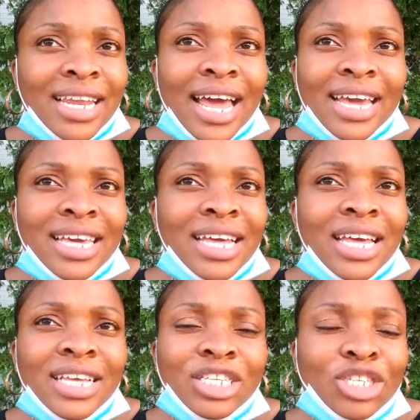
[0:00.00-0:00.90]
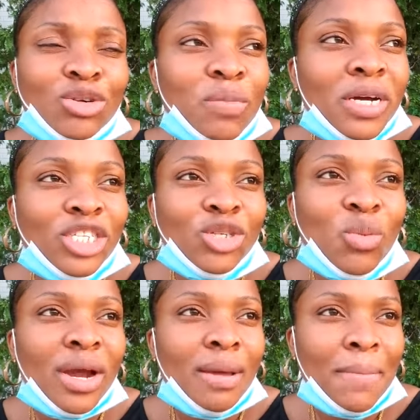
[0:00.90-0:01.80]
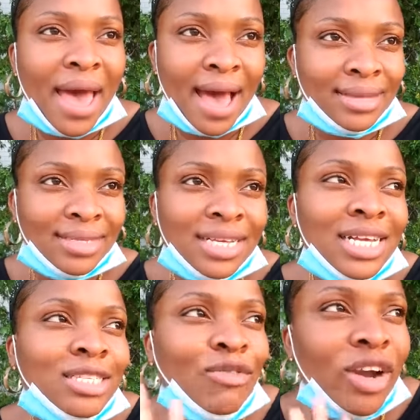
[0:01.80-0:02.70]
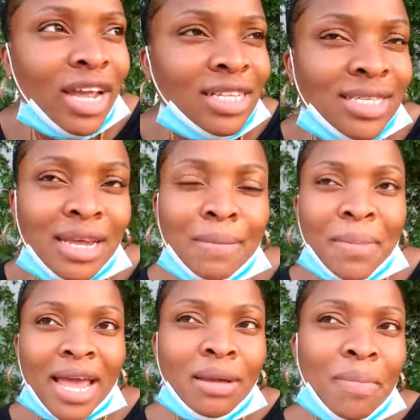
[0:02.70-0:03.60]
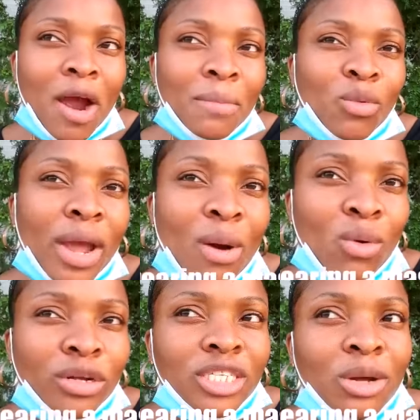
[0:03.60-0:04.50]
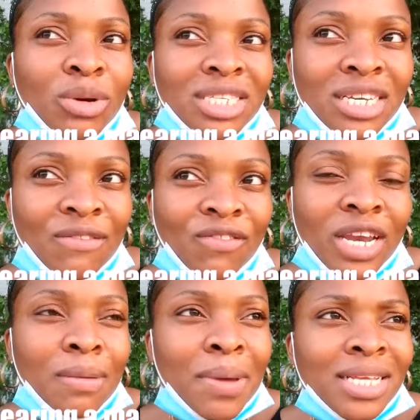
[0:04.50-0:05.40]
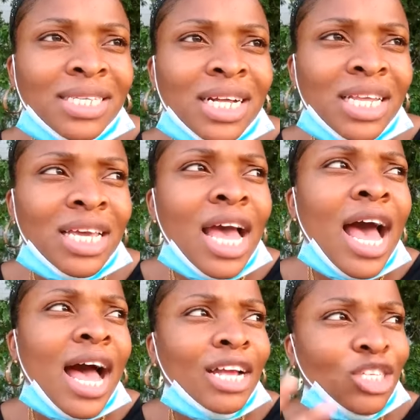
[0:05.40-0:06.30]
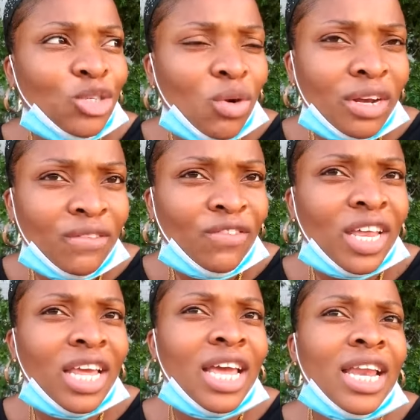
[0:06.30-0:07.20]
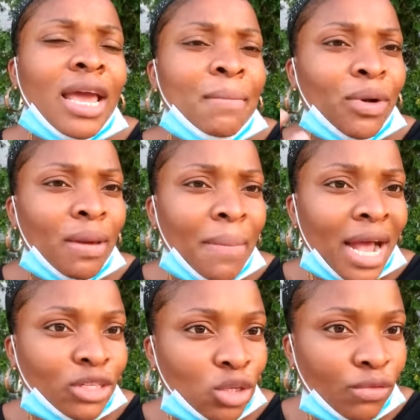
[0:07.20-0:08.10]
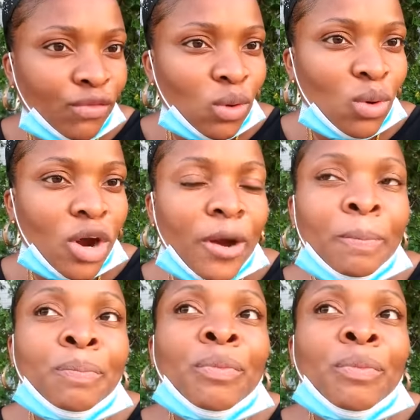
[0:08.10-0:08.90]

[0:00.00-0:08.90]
Like, it is too much to wear the mask. Because, for instance, my department where I work today was in the fitting. Basically, I sort the fitting and put it back to the floor.